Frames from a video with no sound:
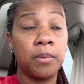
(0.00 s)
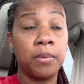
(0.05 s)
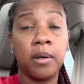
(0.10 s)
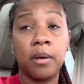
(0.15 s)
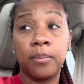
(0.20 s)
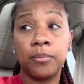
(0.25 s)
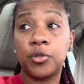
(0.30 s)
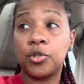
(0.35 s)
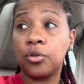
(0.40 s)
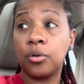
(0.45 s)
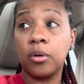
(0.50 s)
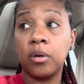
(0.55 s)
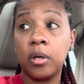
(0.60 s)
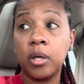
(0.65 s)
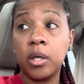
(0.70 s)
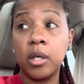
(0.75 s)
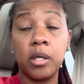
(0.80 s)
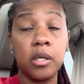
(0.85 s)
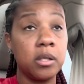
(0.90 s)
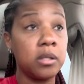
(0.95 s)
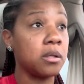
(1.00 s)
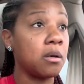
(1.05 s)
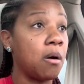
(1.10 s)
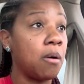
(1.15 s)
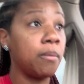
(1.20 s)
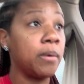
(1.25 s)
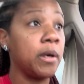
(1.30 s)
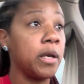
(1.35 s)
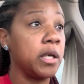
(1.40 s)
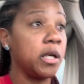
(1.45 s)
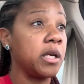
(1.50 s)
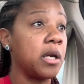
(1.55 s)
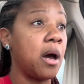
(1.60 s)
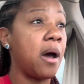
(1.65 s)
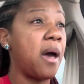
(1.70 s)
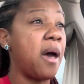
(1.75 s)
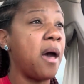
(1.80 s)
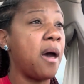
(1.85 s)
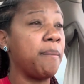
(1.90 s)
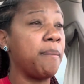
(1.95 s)
But I'm sure he's already
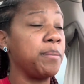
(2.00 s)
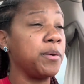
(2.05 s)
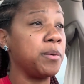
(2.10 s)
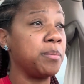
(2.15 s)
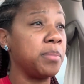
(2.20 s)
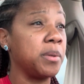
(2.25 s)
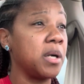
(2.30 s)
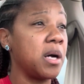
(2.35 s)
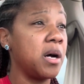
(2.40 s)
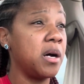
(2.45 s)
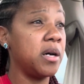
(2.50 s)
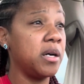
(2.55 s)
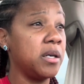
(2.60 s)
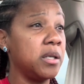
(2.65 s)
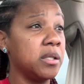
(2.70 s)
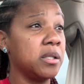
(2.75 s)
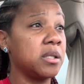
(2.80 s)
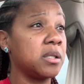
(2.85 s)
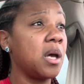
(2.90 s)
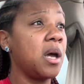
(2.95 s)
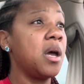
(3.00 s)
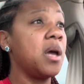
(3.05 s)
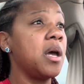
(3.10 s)
not happy, because